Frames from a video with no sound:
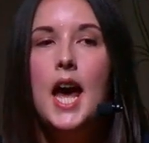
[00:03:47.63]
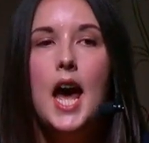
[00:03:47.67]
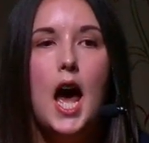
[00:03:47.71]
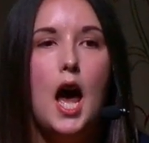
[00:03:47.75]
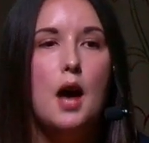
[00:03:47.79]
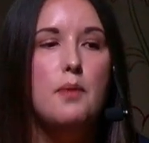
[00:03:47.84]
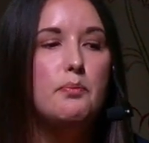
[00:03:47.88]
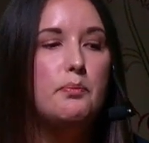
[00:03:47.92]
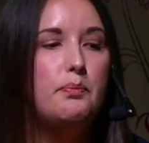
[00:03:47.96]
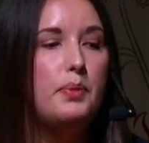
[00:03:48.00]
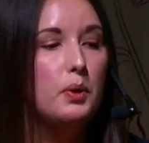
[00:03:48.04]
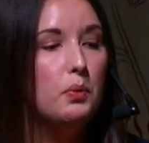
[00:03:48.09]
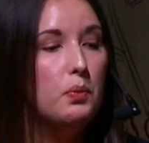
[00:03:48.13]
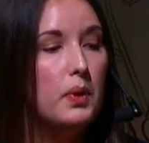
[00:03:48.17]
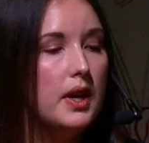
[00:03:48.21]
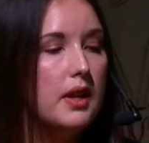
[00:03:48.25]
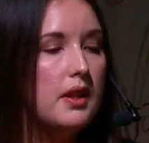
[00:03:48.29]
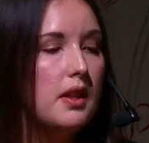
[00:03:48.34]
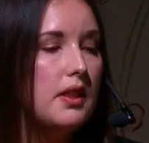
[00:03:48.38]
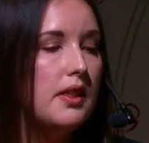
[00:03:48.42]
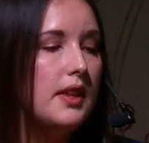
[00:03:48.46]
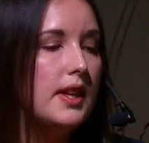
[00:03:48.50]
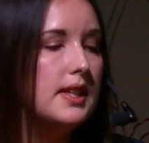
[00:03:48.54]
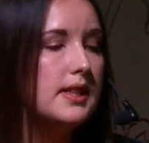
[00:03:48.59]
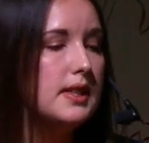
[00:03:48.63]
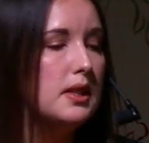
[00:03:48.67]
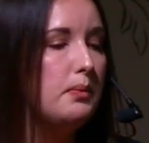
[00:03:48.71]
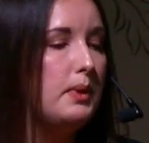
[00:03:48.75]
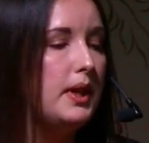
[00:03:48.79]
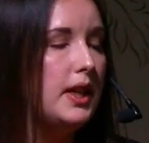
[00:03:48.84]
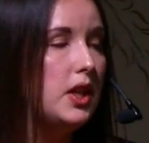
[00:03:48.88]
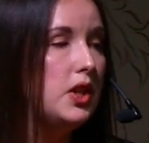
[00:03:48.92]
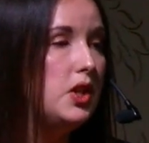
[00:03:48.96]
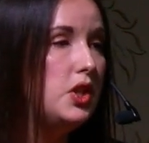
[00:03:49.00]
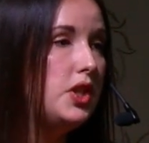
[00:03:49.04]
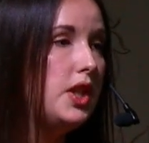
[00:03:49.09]
But one of the things that we
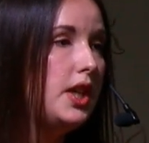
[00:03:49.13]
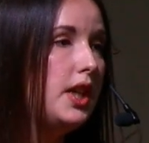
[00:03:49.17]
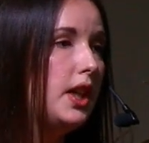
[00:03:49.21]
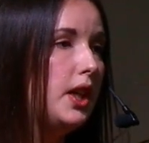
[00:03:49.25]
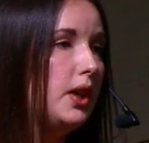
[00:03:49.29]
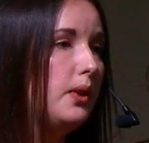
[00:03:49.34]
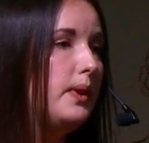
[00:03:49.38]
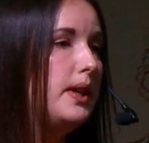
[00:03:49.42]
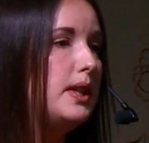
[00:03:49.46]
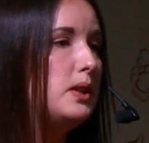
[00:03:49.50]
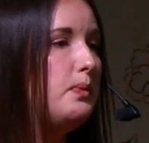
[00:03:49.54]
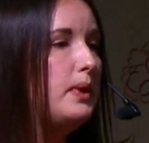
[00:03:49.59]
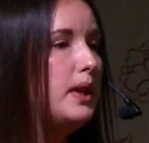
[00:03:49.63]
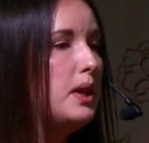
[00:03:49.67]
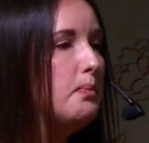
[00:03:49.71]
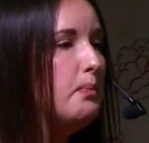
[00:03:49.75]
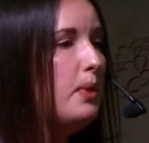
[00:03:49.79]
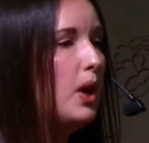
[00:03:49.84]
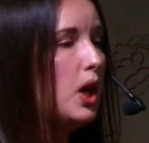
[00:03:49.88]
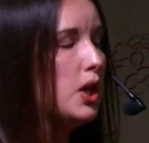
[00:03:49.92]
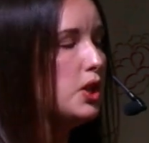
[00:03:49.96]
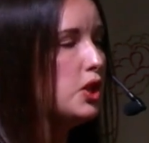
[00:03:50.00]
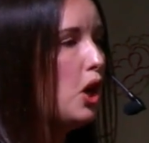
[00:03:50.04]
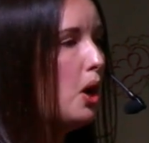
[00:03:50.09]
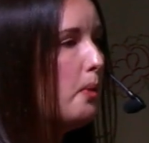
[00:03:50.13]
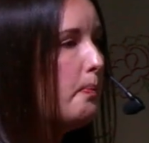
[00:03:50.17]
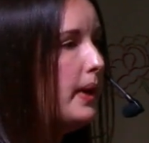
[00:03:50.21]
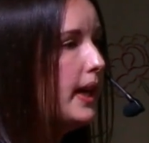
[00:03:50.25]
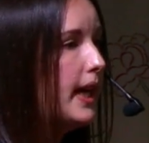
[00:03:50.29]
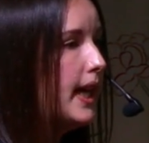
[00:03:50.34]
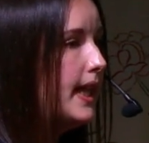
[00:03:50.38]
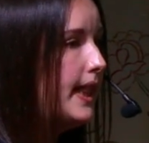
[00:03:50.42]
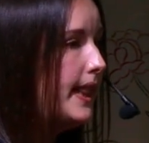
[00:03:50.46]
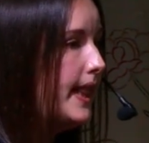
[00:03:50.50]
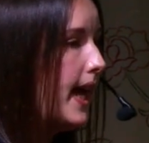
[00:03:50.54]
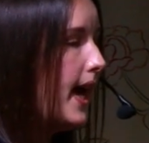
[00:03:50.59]
can do is we can put a topic
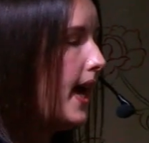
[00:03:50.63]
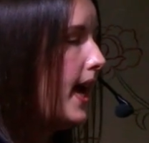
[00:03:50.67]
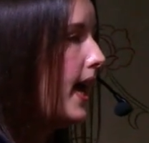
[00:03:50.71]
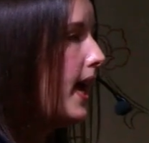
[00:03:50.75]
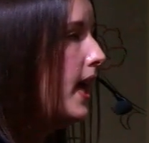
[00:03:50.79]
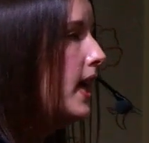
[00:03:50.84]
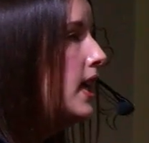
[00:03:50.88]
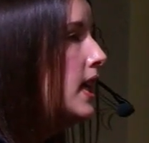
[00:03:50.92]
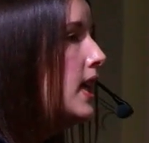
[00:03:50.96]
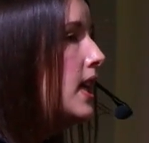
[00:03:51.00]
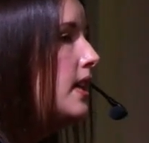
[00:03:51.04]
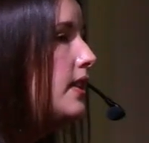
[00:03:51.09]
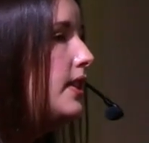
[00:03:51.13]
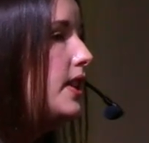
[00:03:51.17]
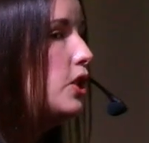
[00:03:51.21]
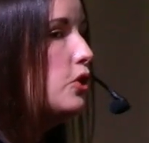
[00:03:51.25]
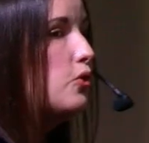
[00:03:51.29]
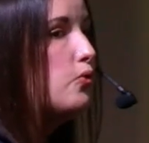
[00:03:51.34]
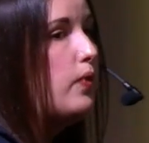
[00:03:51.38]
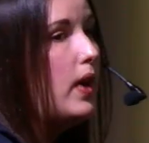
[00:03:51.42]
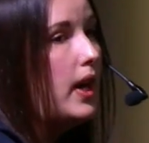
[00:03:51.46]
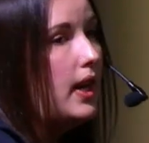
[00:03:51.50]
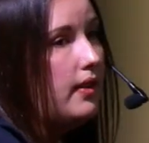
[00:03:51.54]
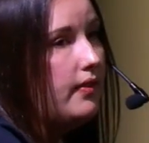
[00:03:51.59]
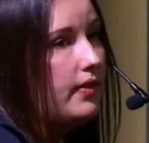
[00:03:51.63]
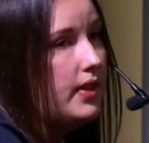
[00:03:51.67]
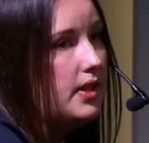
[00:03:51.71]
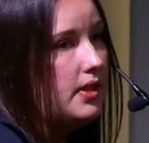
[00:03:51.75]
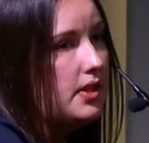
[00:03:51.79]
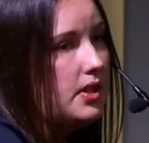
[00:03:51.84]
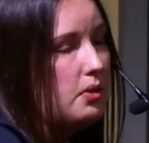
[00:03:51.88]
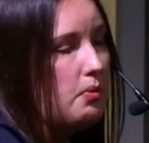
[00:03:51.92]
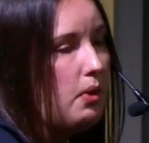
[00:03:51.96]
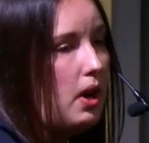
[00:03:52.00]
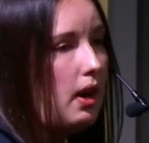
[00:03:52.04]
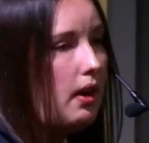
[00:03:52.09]
in there that's relevant
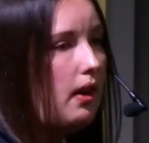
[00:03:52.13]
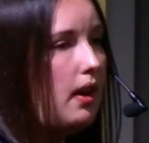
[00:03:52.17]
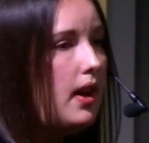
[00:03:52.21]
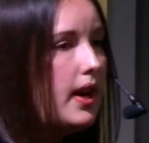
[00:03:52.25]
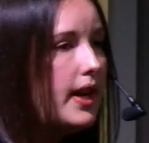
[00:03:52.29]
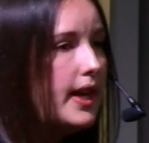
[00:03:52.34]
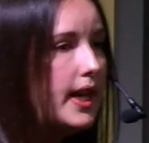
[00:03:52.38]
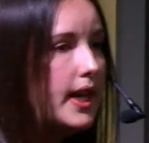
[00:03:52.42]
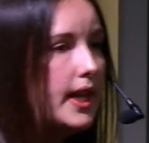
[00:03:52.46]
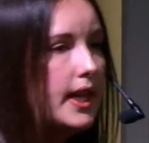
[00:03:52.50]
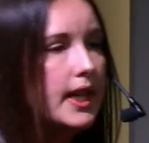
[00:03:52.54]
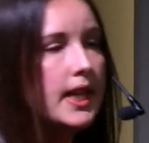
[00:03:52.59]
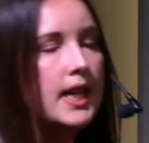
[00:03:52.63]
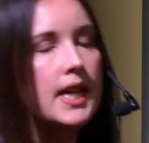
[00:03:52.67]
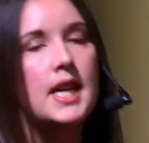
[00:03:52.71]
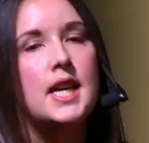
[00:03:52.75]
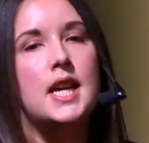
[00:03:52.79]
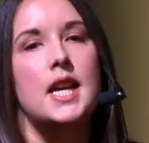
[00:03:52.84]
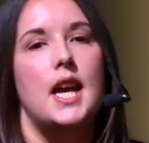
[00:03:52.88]
to our client